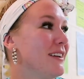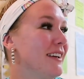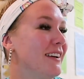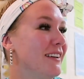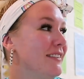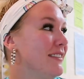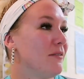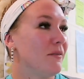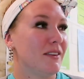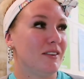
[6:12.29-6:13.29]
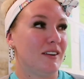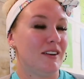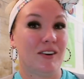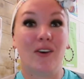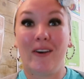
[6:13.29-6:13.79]
and when they're
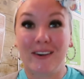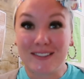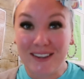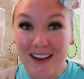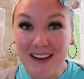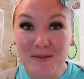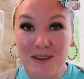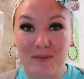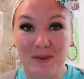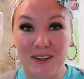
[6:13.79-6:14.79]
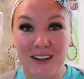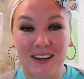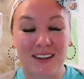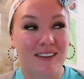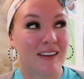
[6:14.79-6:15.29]
here on time in the
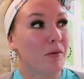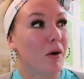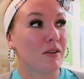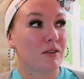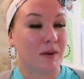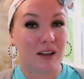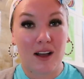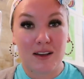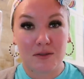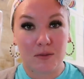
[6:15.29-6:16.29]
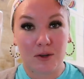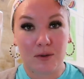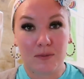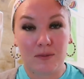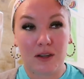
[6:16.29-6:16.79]
morning, they walk through my
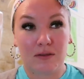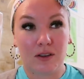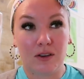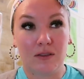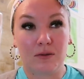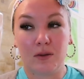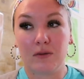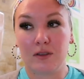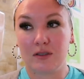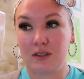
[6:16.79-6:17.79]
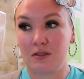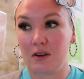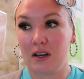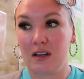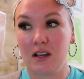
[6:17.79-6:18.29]
classroom if they're in 4th or 6th
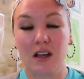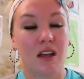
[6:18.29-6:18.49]
grade.